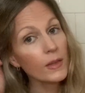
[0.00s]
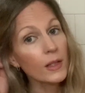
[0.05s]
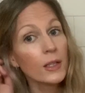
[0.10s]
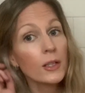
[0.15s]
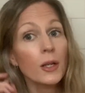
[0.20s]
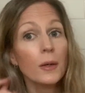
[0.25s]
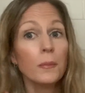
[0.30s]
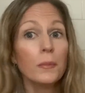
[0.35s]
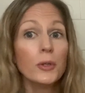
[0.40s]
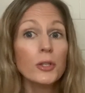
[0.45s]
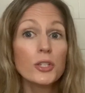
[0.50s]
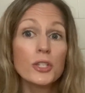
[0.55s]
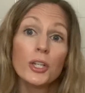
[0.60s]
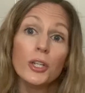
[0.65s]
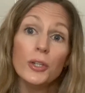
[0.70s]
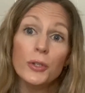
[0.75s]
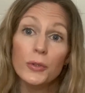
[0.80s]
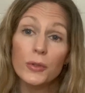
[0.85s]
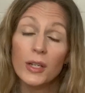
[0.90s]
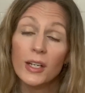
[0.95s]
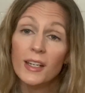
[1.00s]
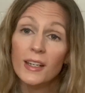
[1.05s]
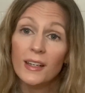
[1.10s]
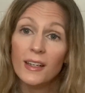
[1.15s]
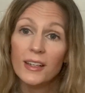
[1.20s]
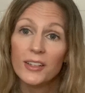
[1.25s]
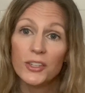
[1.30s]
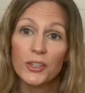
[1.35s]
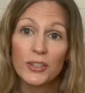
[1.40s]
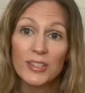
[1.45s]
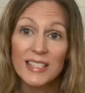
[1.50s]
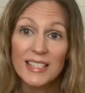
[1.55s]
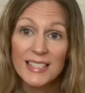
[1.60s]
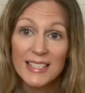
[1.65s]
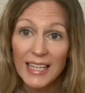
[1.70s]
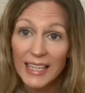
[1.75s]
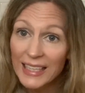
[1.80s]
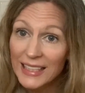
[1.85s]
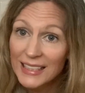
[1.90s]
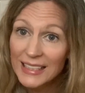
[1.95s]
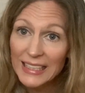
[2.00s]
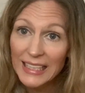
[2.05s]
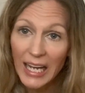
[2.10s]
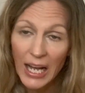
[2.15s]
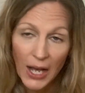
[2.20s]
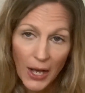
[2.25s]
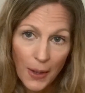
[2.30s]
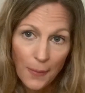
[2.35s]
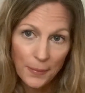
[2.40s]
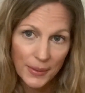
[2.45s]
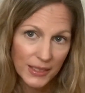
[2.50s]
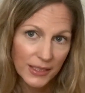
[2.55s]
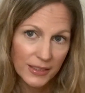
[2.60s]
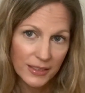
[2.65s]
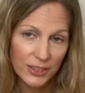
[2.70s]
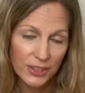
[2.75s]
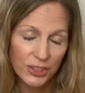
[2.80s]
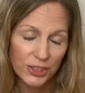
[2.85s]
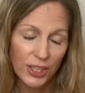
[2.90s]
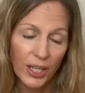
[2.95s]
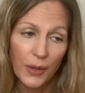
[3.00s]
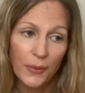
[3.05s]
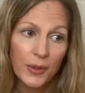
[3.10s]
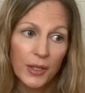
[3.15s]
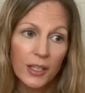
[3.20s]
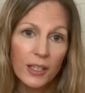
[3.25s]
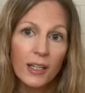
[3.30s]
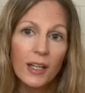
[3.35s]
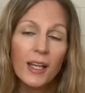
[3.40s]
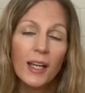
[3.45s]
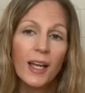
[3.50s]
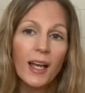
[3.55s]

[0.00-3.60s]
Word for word: Number 2, you're standing up in a shower.